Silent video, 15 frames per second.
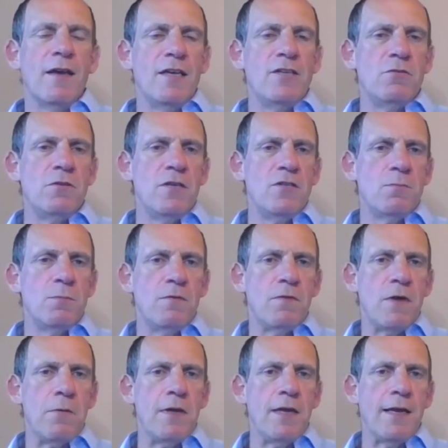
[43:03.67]
is you need to be
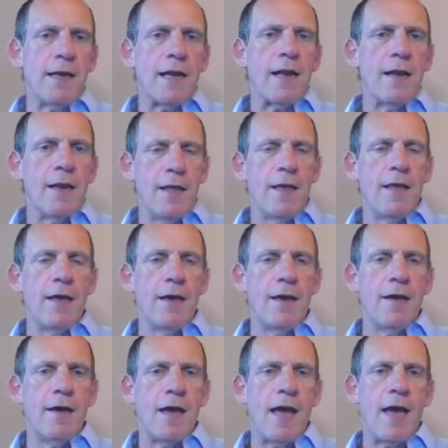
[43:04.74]
very
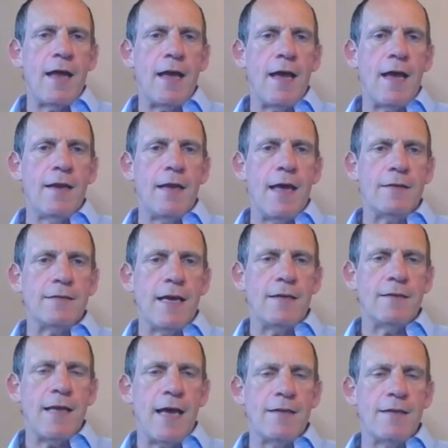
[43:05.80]
clear
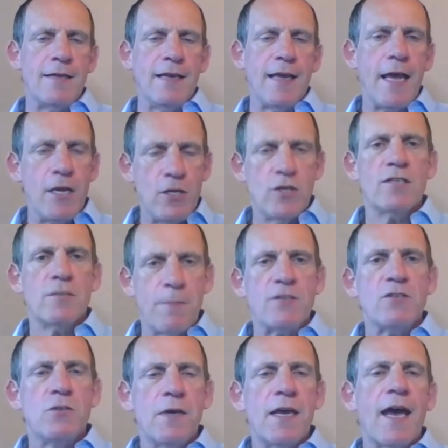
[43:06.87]
and engaging as
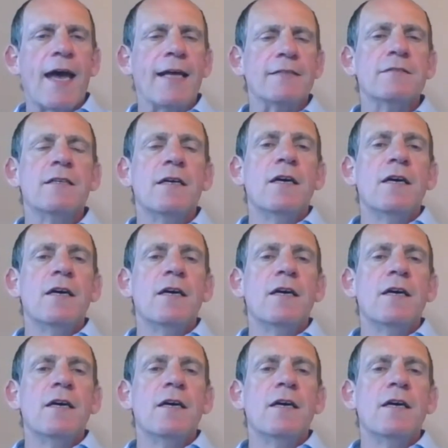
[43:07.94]
best you can